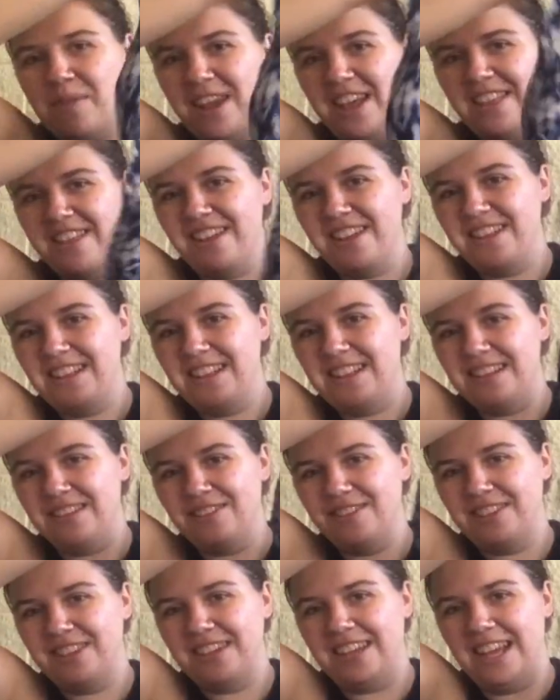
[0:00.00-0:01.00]
I thought that this
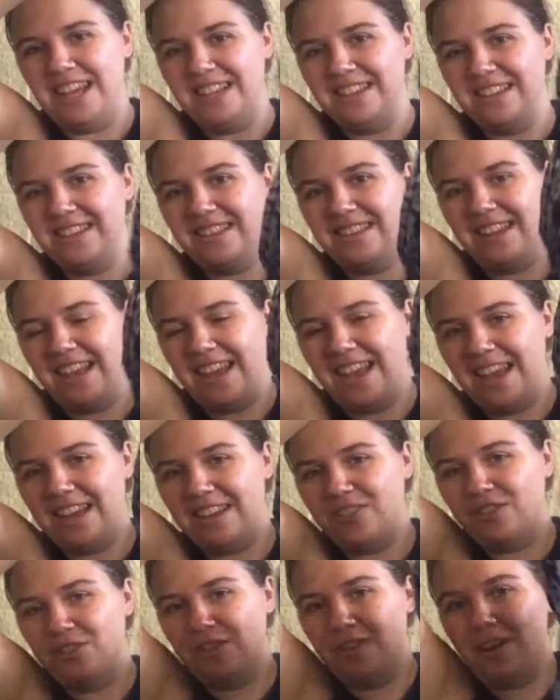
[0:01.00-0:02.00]
was a nice like
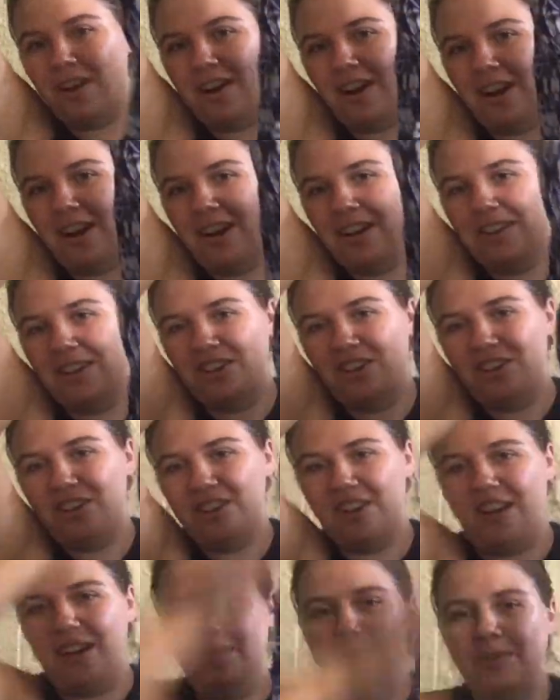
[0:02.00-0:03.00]
extra large.
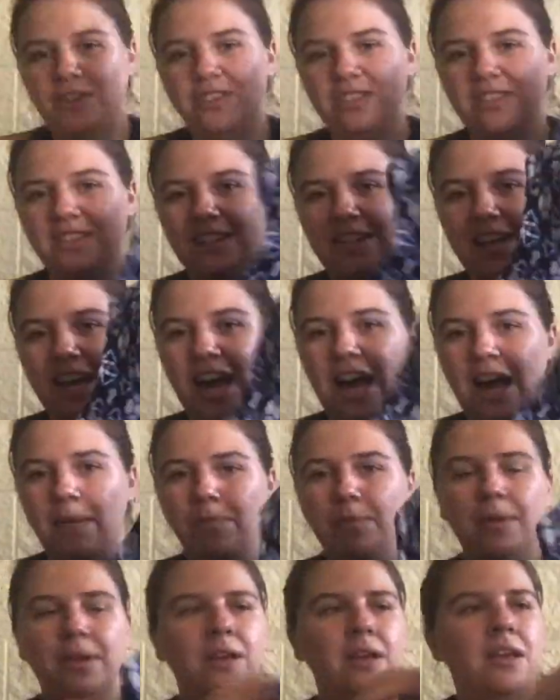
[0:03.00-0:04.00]
It's just the top,
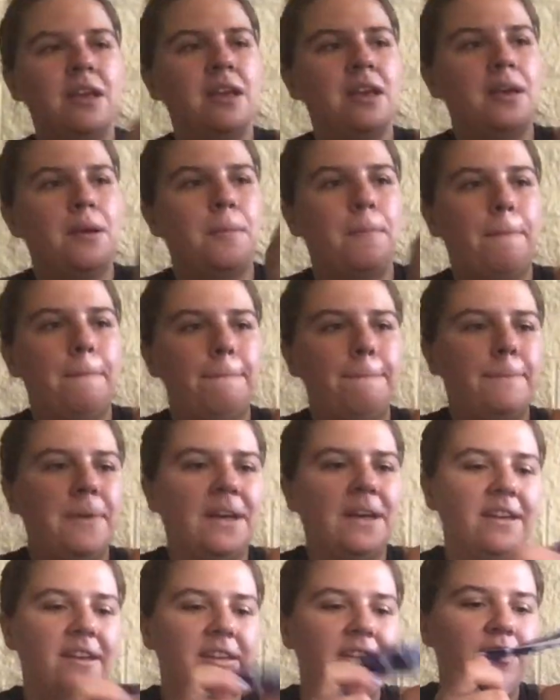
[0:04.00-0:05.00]

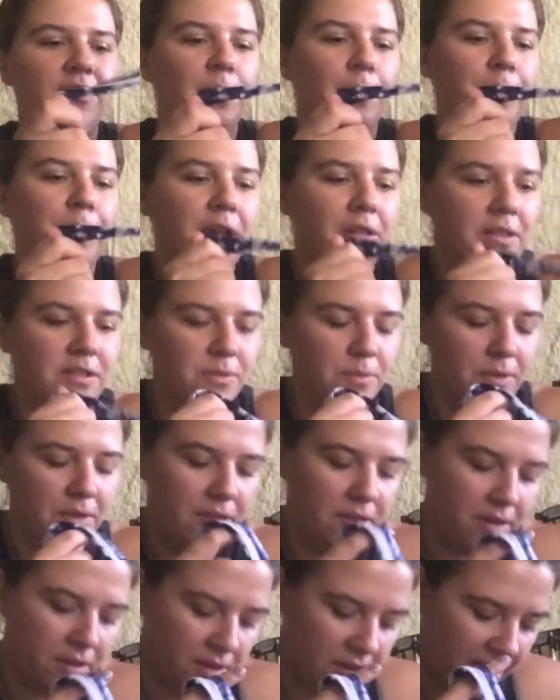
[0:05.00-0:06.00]
but you could pair this with
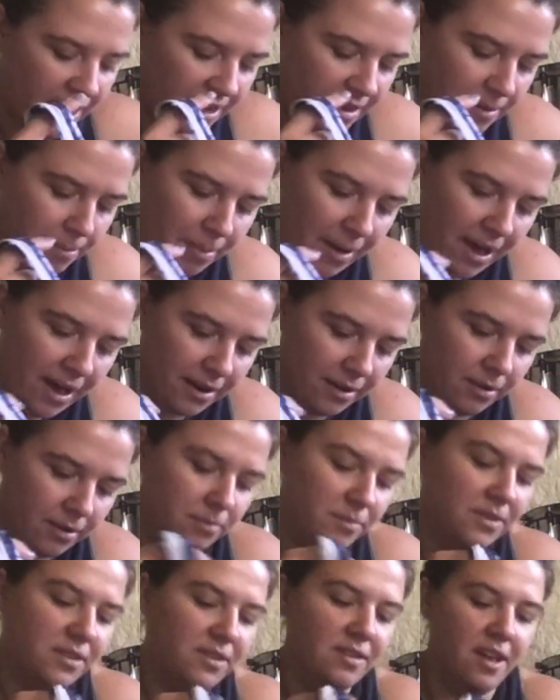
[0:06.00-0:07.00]
any
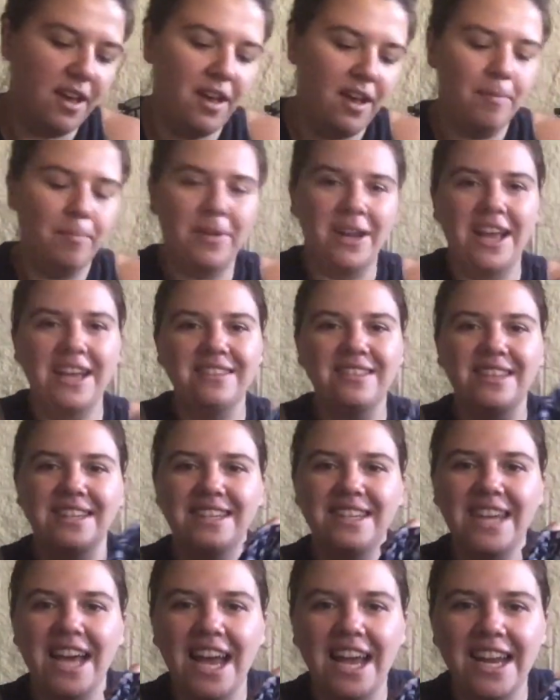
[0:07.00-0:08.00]
bottoms. But it has the
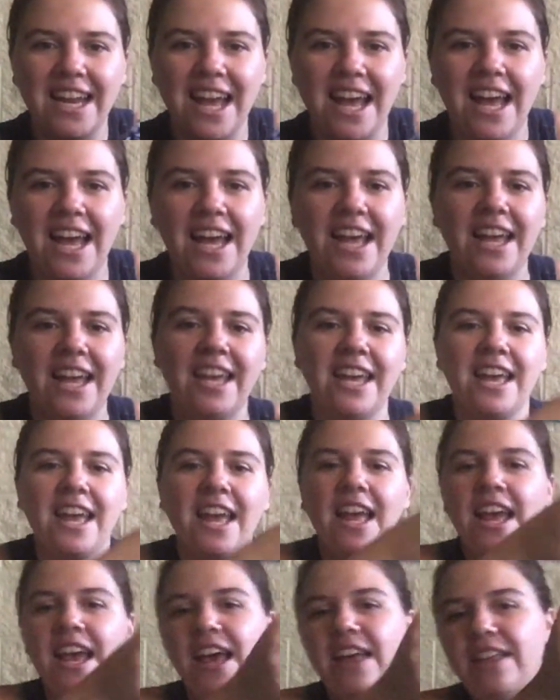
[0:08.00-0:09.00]
tie-dye,
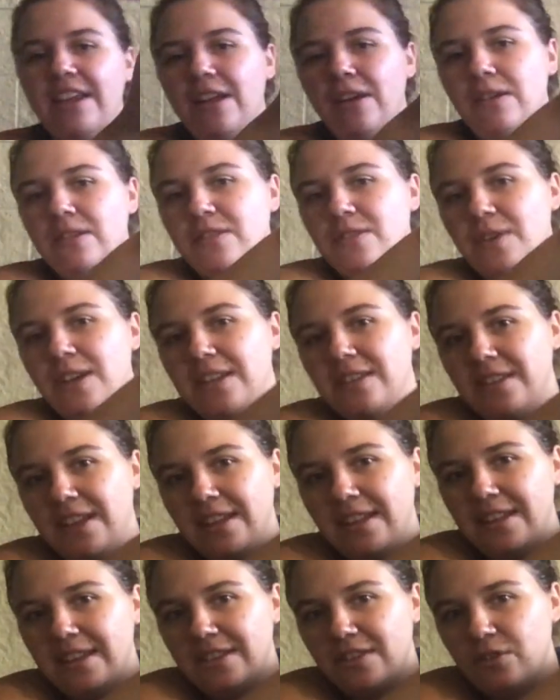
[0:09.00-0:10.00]
and then it also has
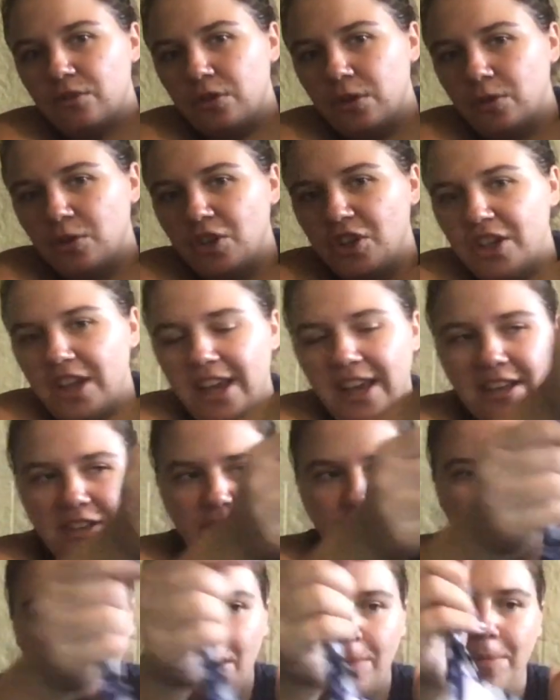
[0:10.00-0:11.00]
like this crochet
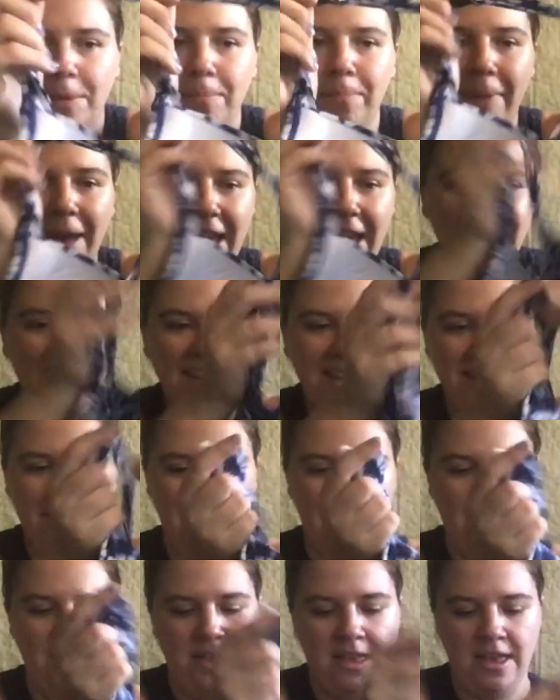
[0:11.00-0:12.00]
strappy back.
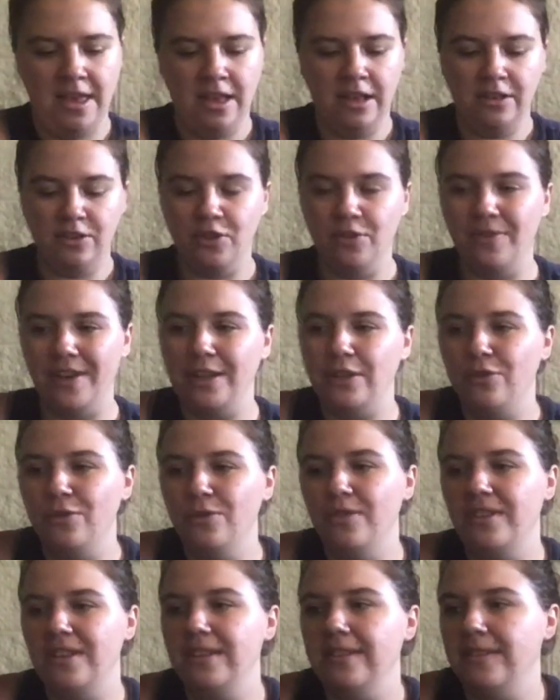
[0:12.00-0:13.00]
So if I do
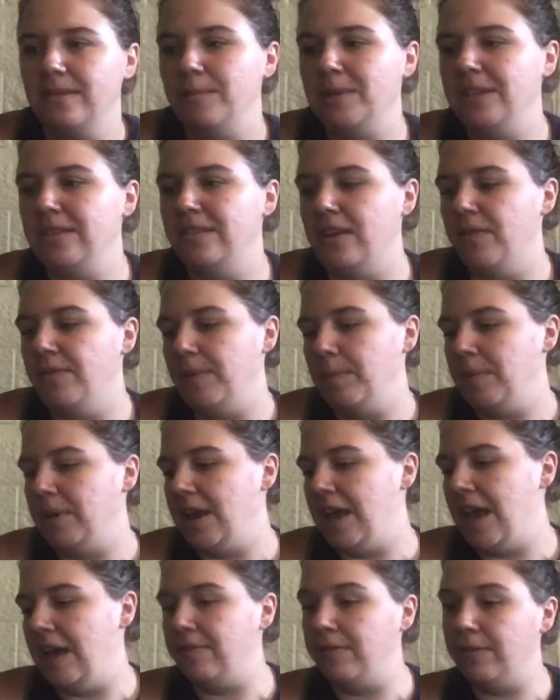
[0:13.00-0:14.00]
sell this to myself, I'm going
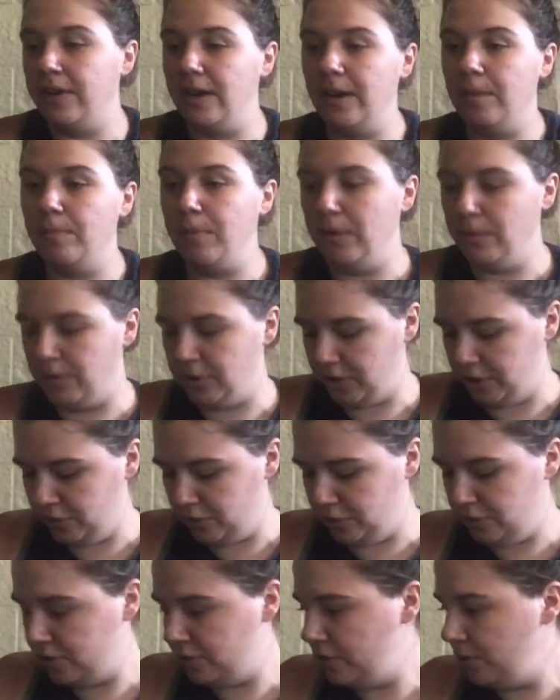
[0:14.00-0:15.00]
to have to get it posted
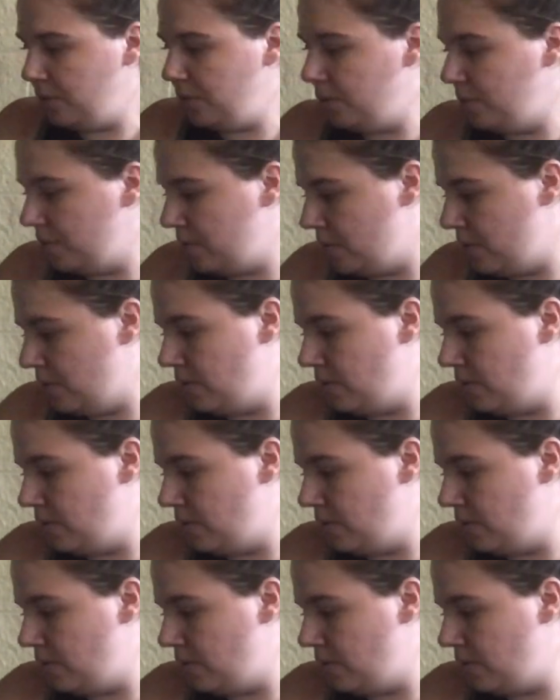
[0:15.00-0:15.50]
soon.